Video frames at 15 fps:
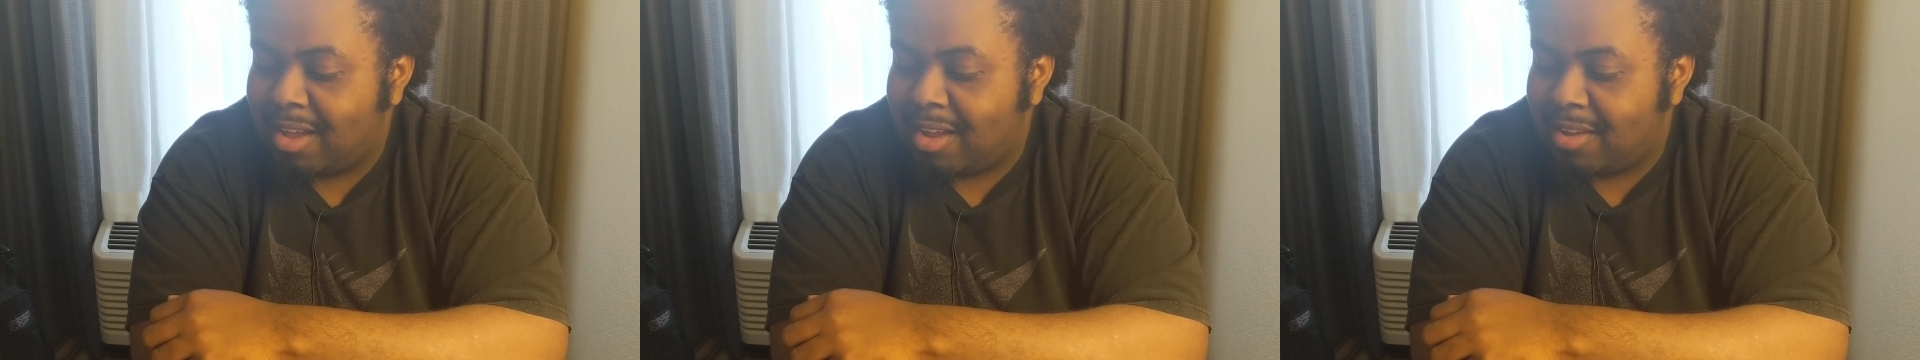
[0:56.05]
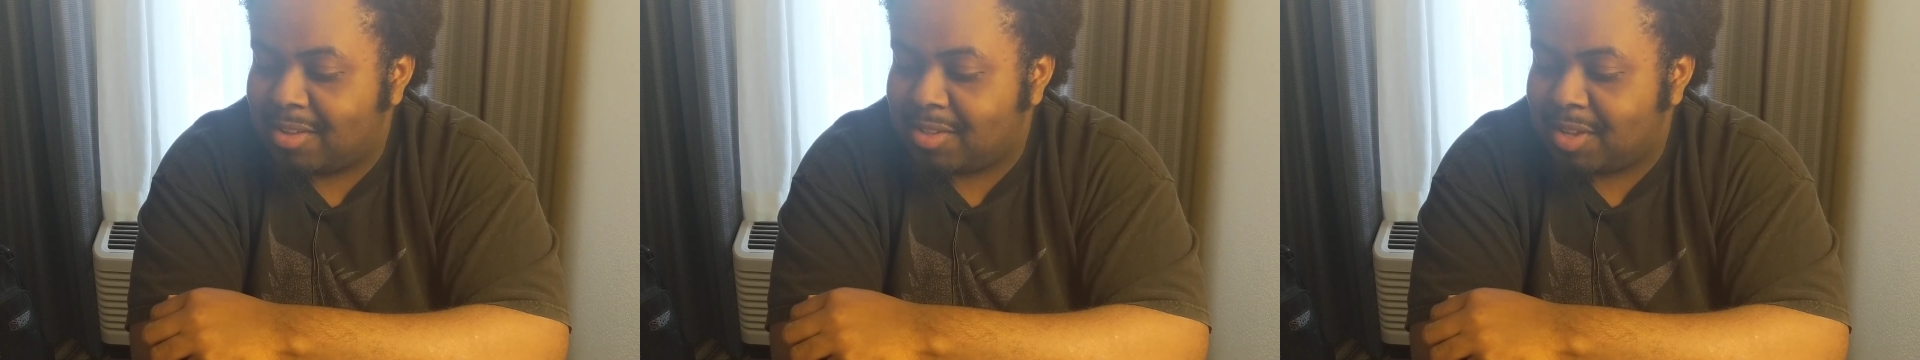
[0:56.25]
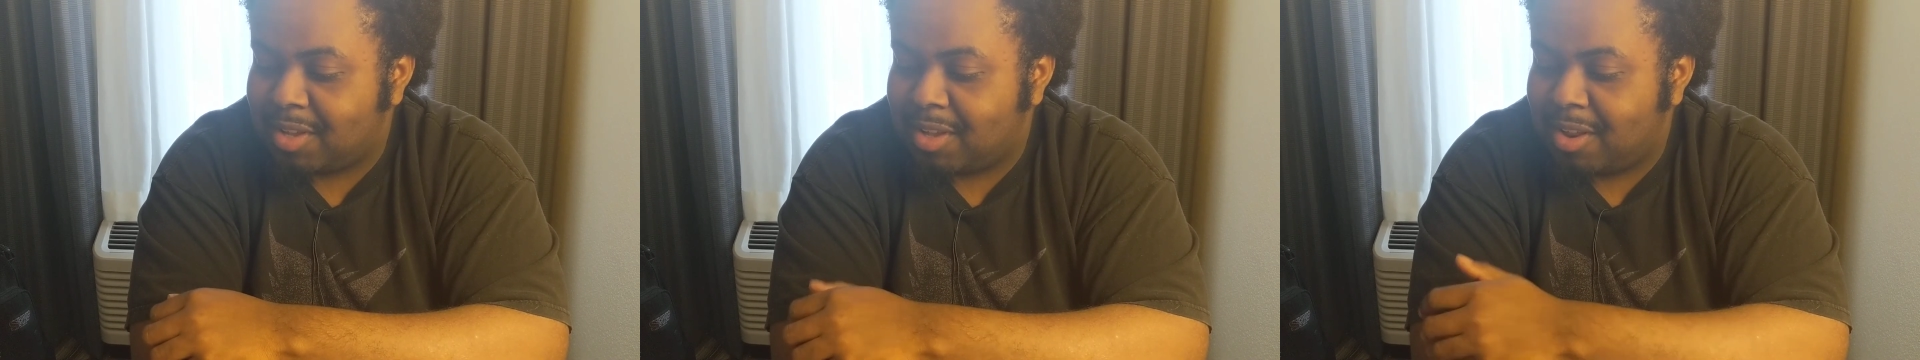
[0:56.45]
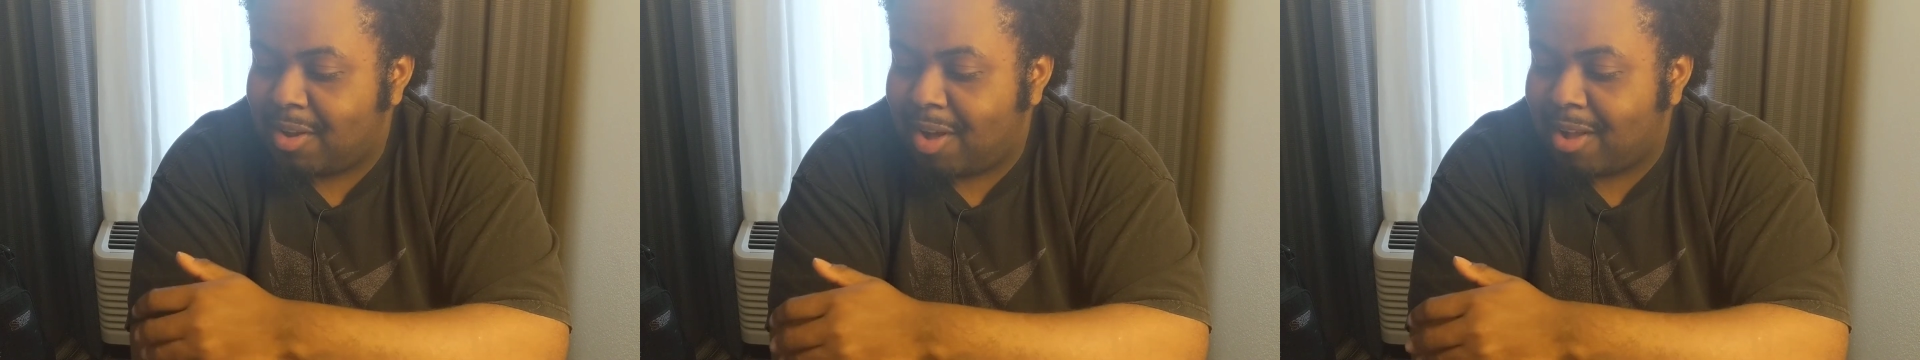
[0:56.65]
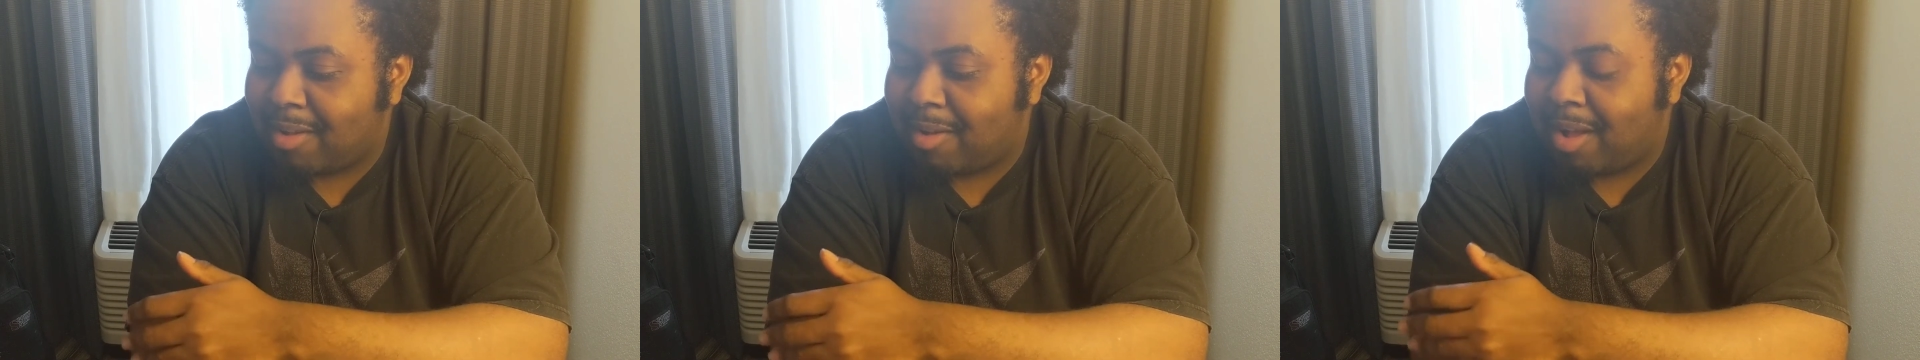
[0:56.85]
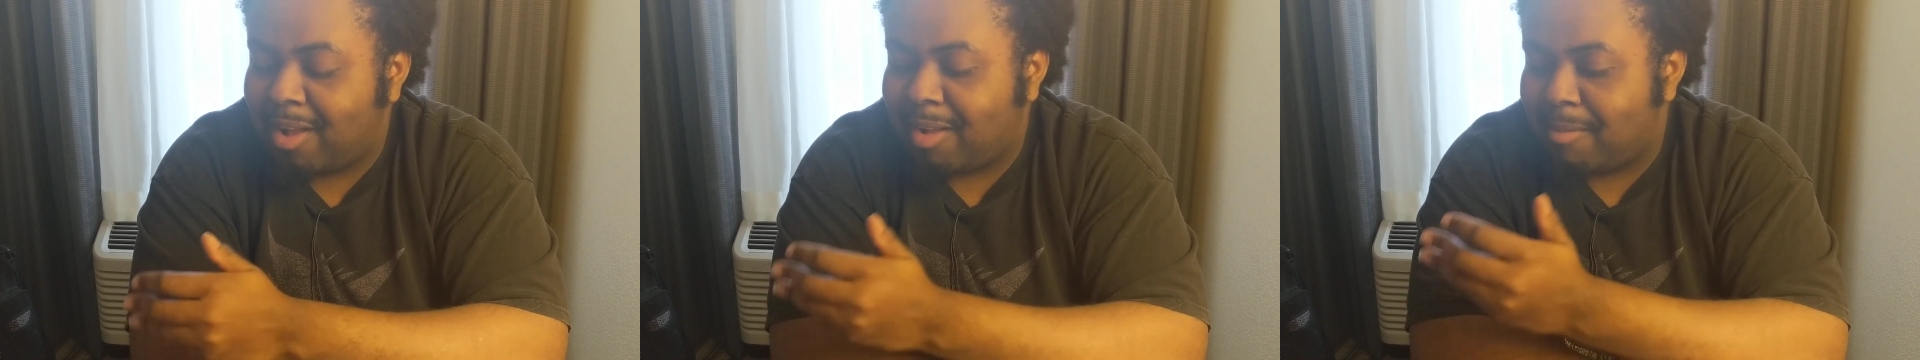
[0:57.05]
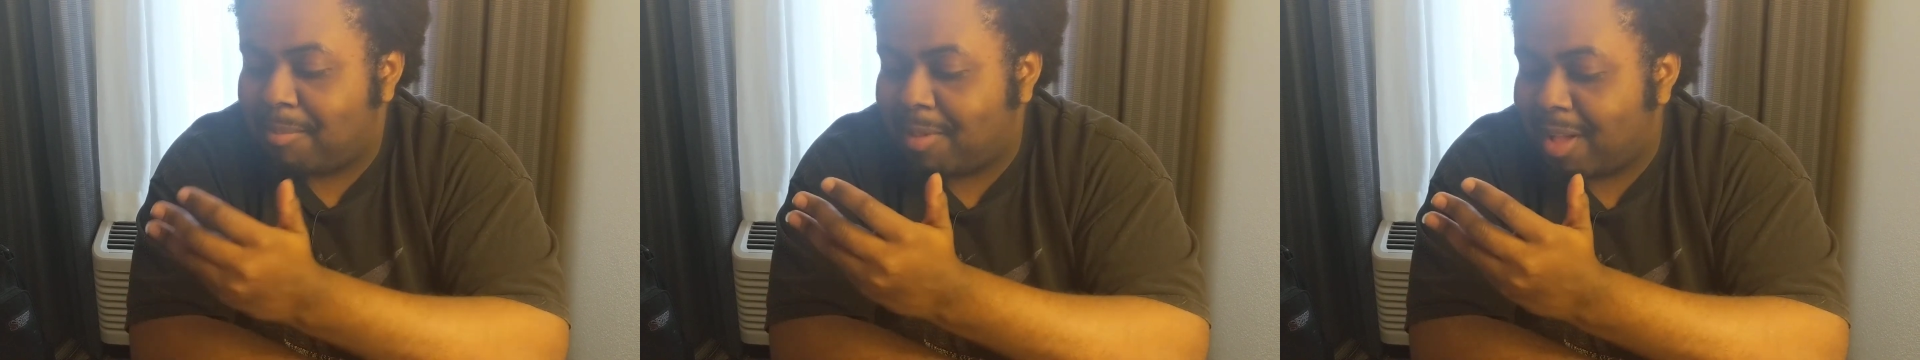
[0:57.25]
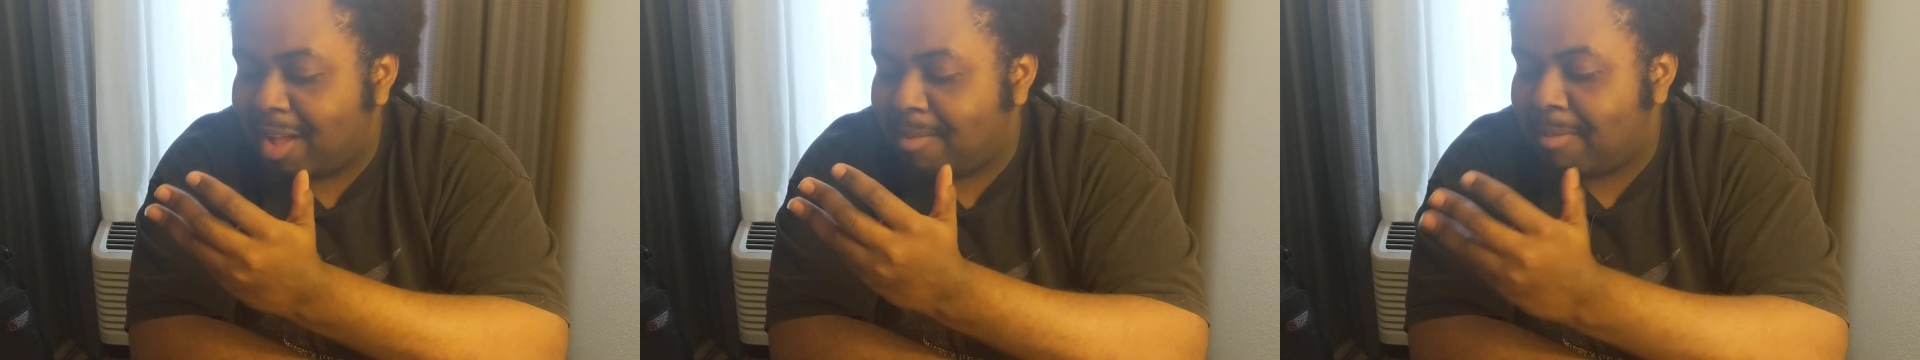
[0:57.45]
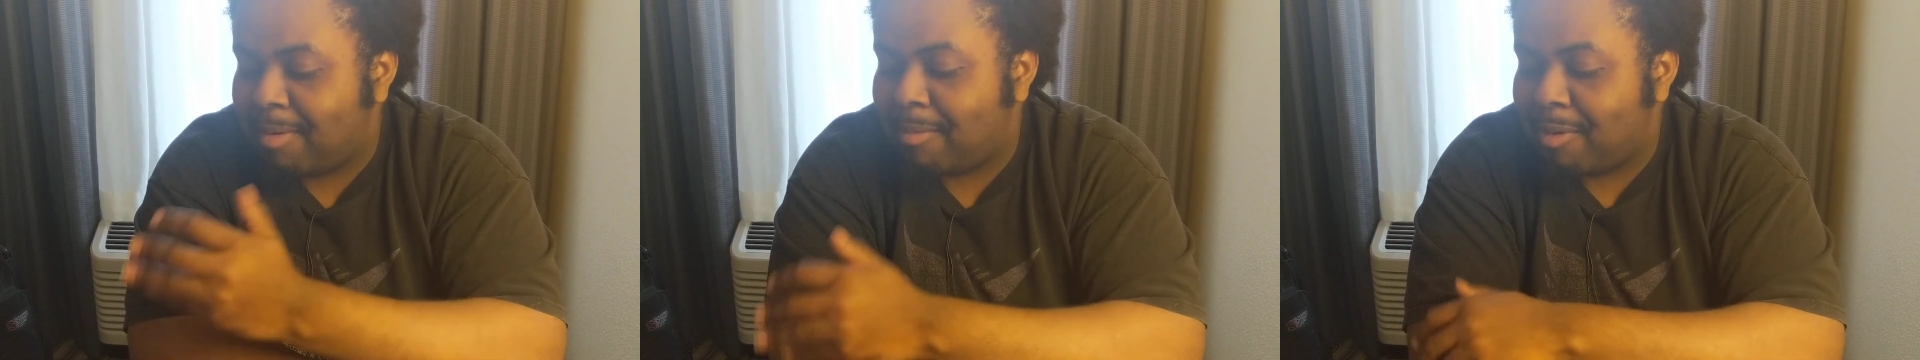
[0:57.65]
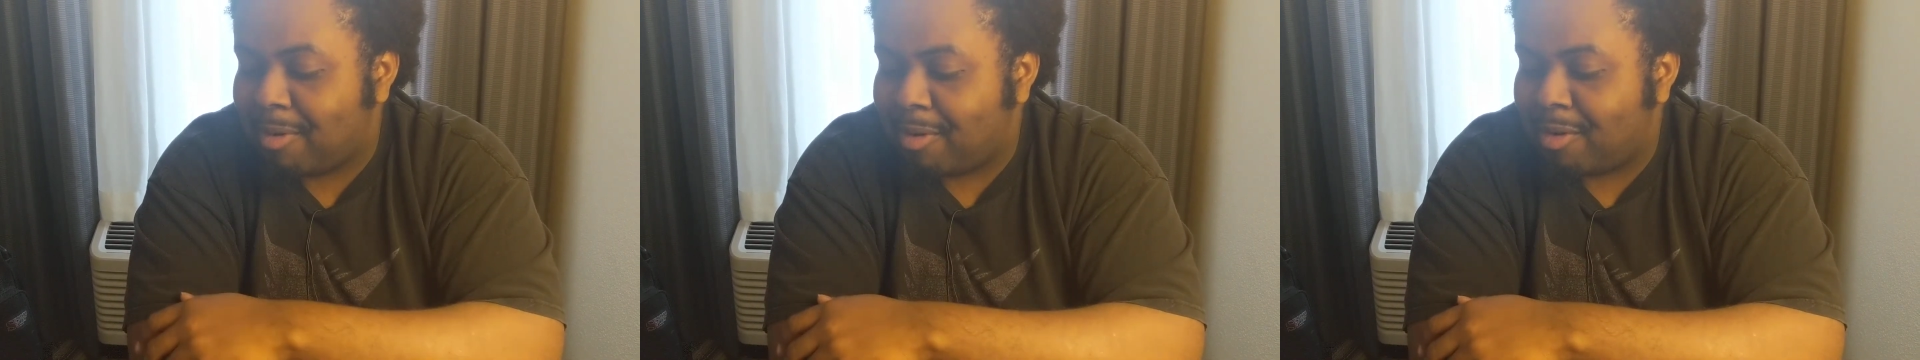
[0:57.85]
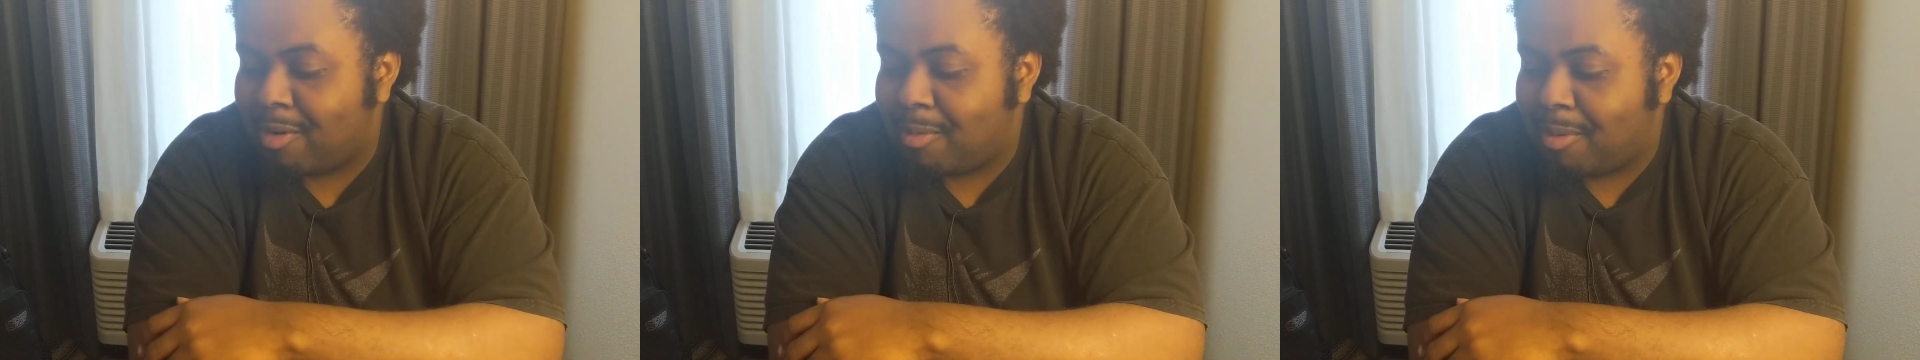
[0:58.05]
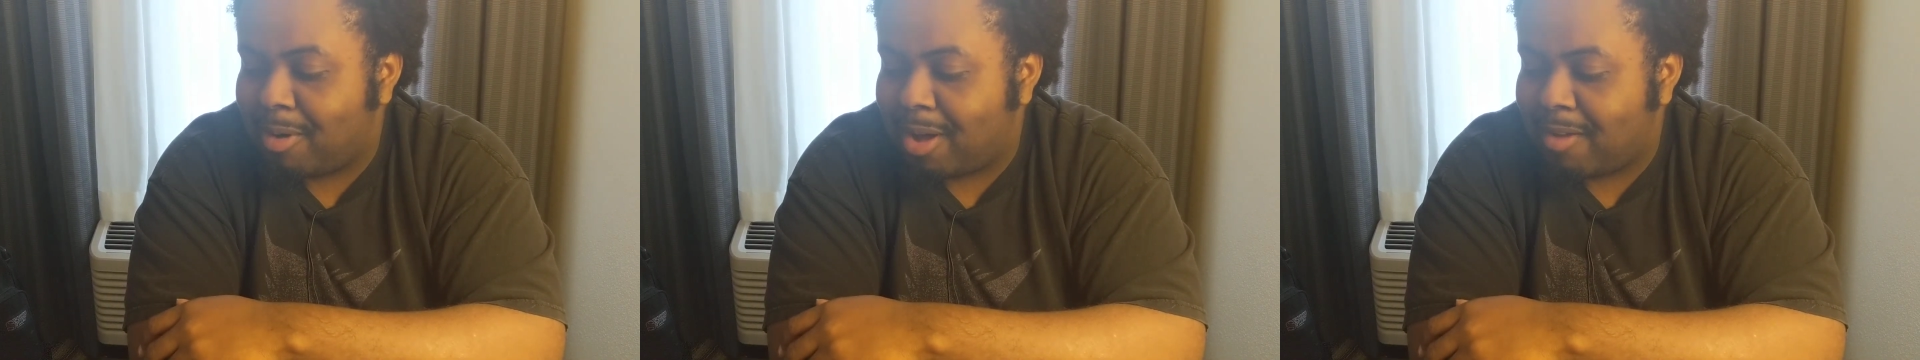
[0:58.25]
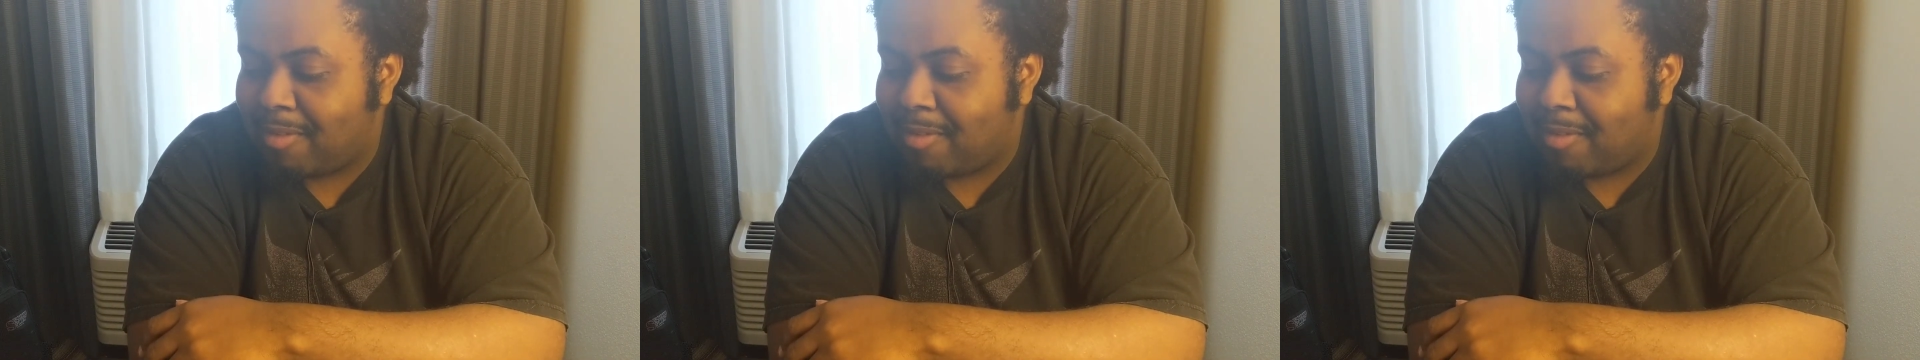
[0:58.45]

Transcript: I was like, I could play in my Murakumo.